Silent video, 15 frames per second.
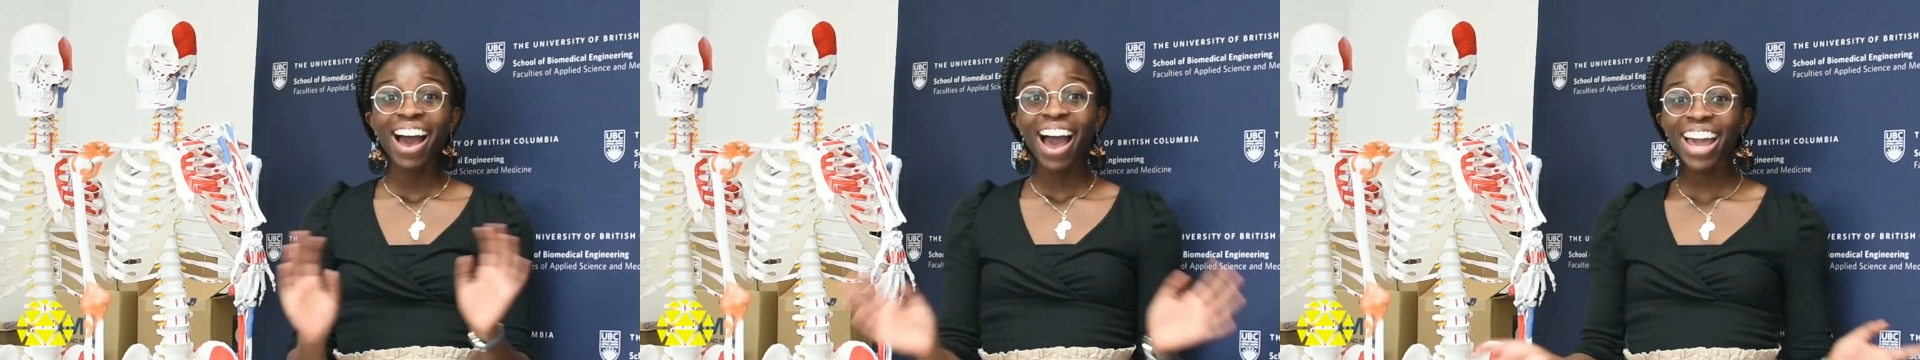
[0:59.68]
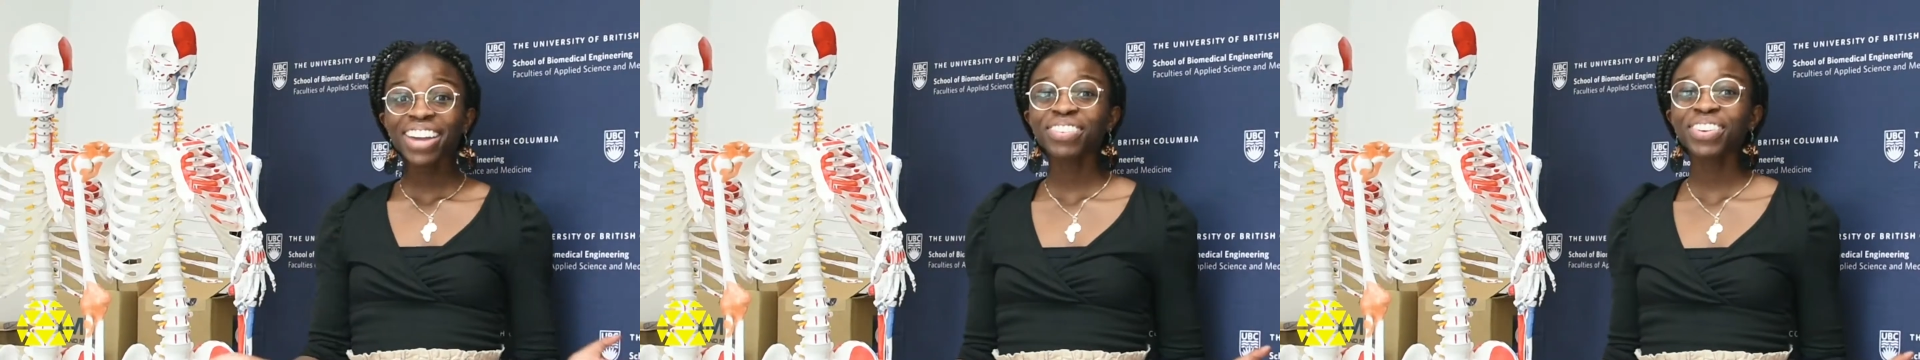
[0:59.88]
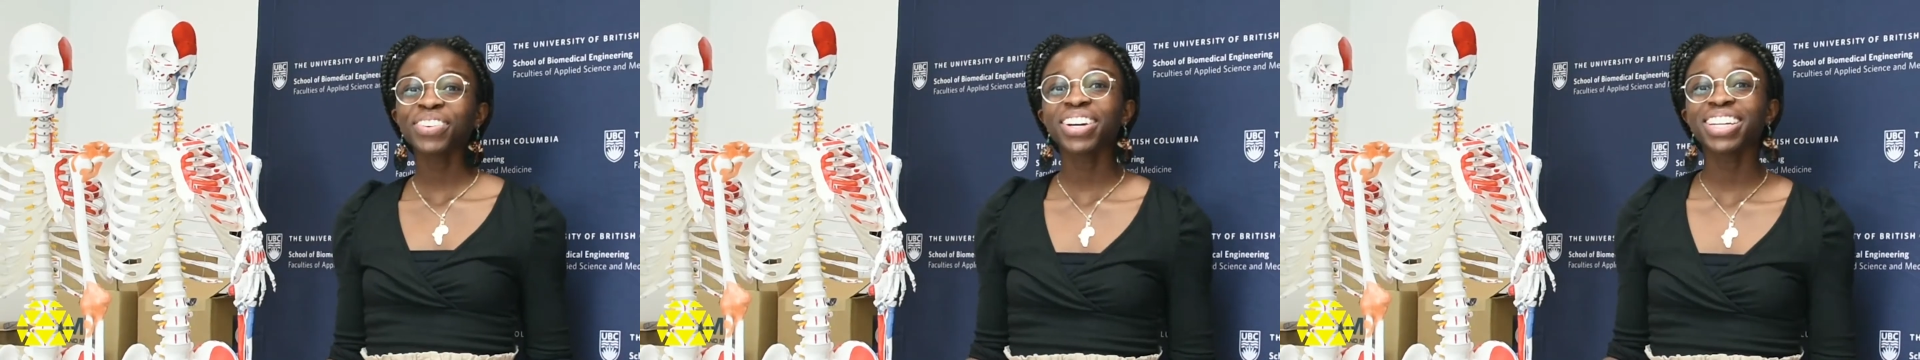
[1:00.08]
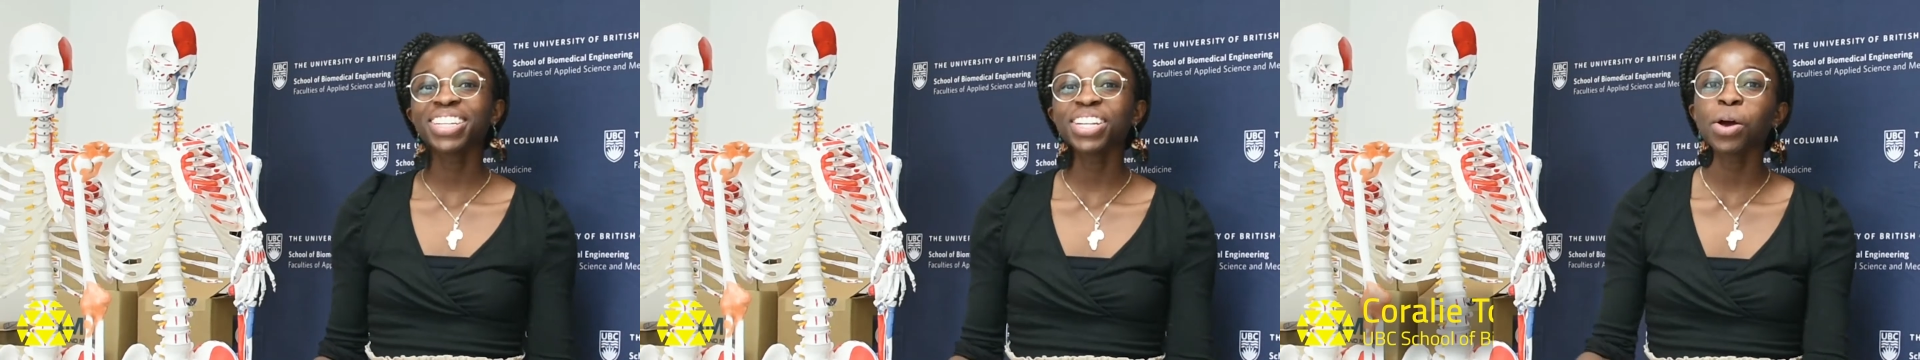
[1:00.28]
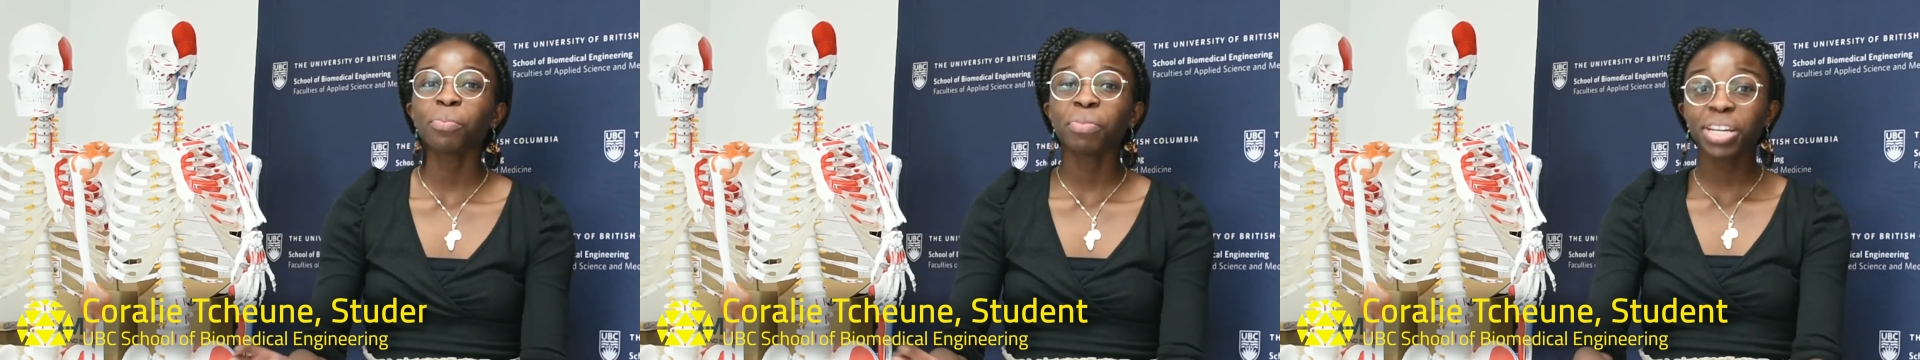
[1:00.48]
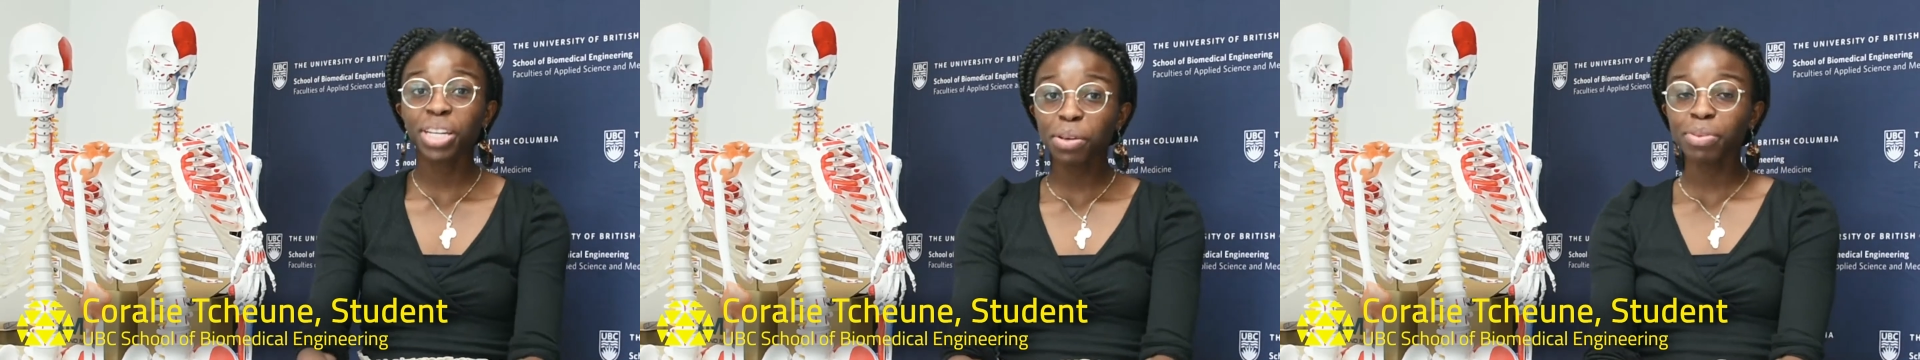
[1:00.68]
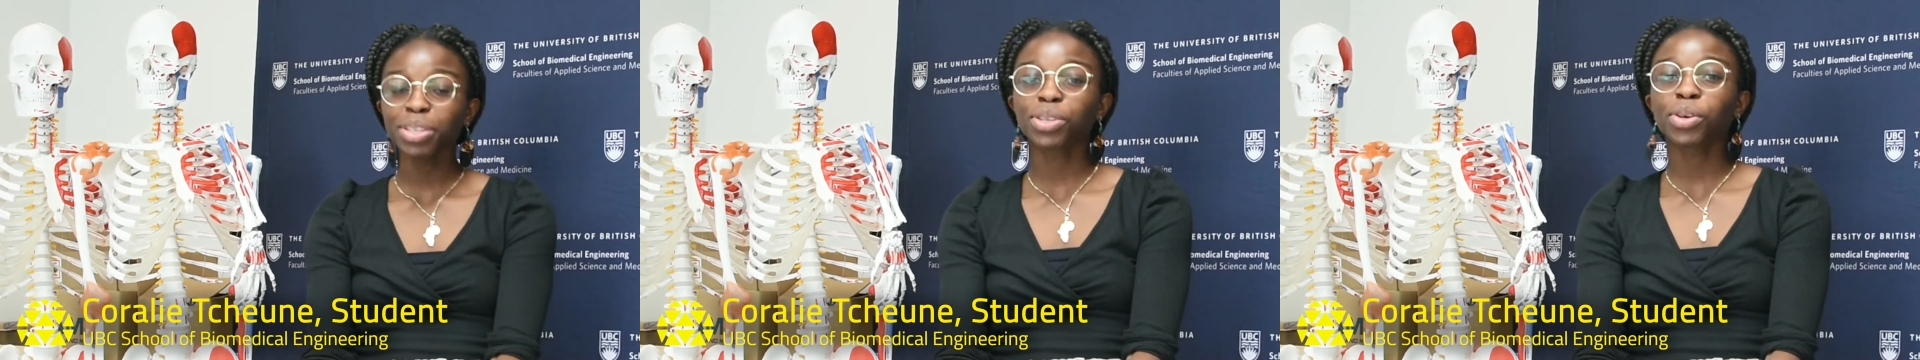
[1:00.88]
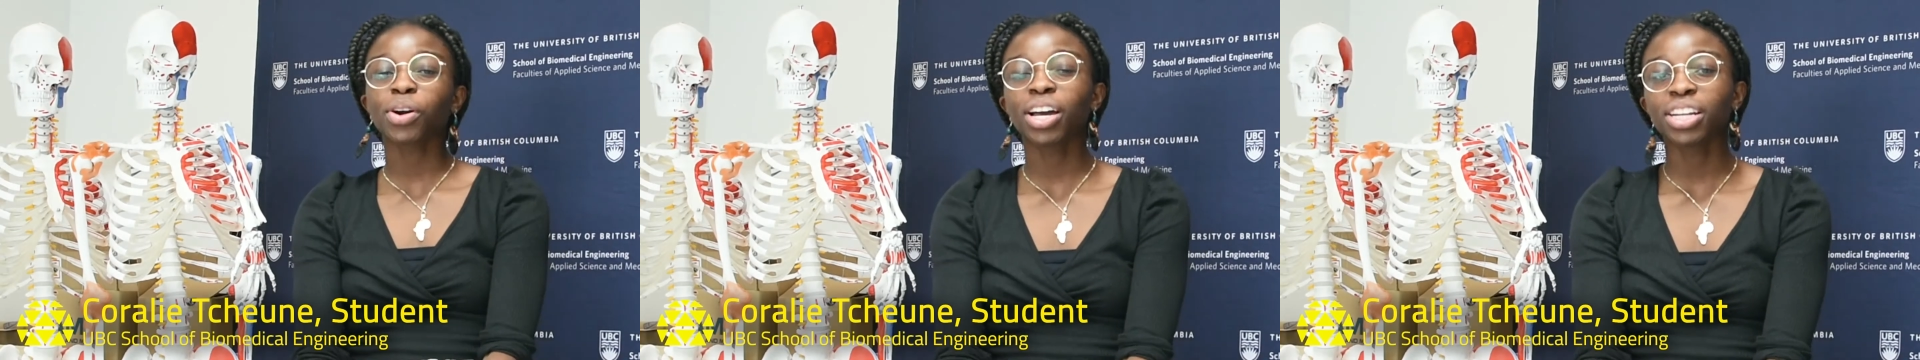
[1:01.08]
Hi everyone, my name is
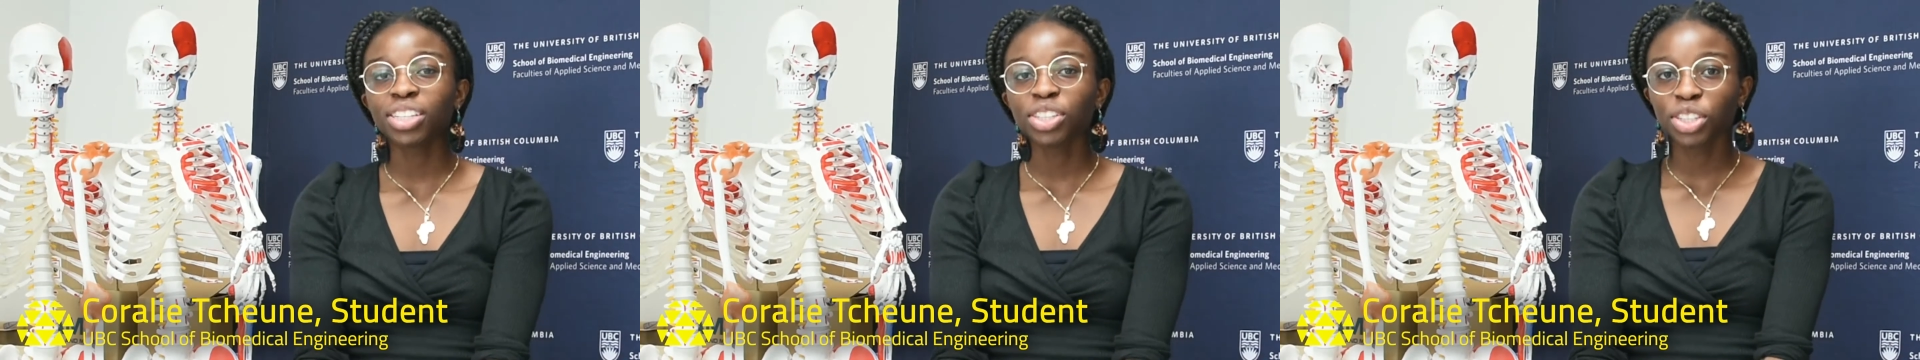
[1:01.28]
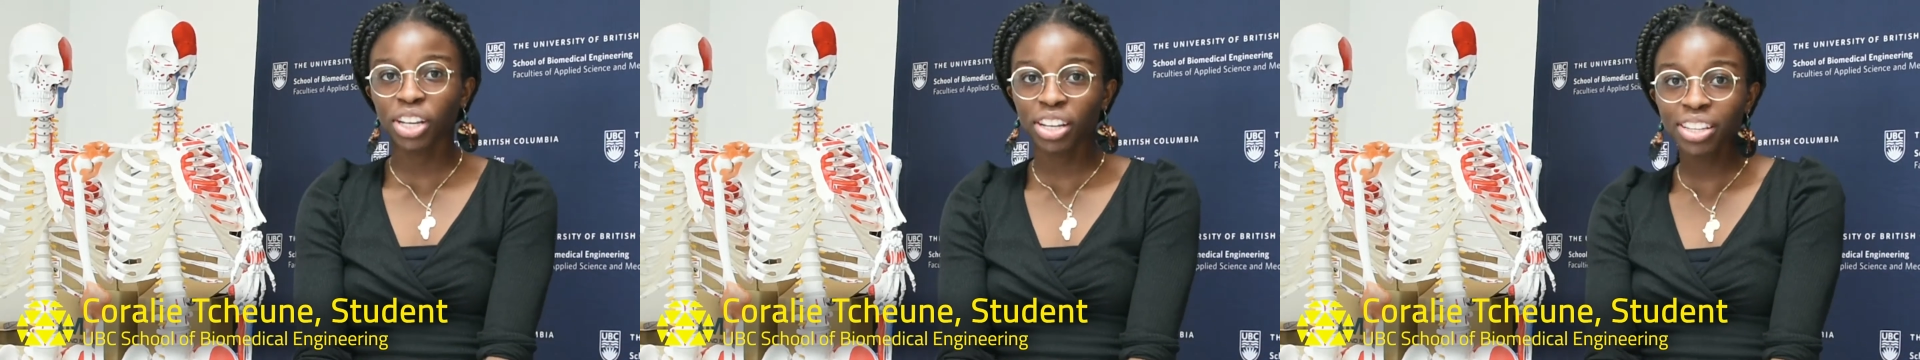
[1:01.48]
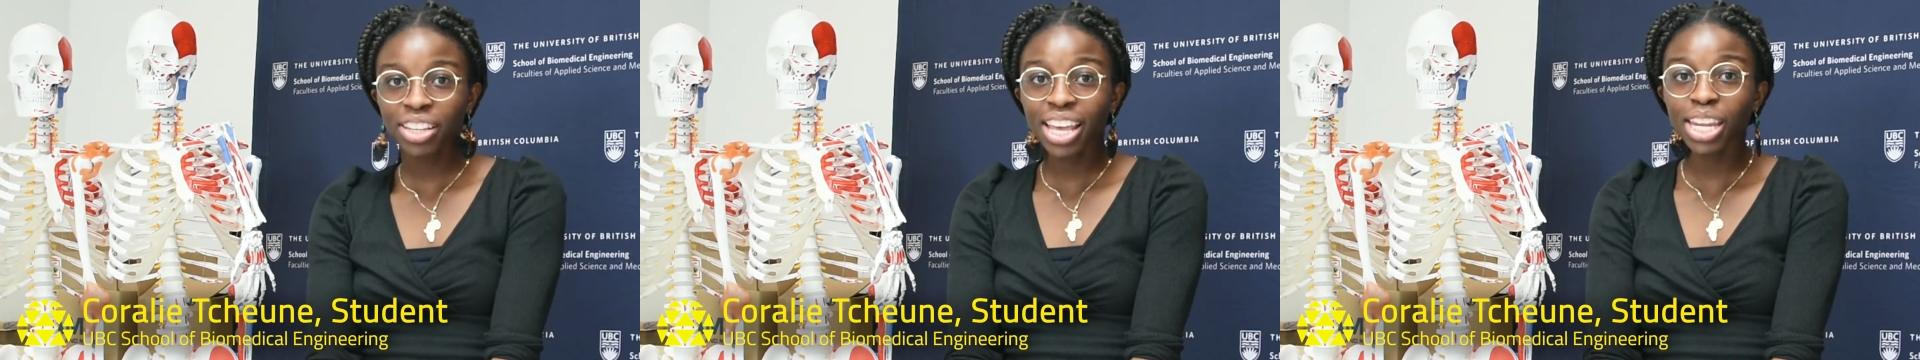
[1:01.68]
Kohari Chen,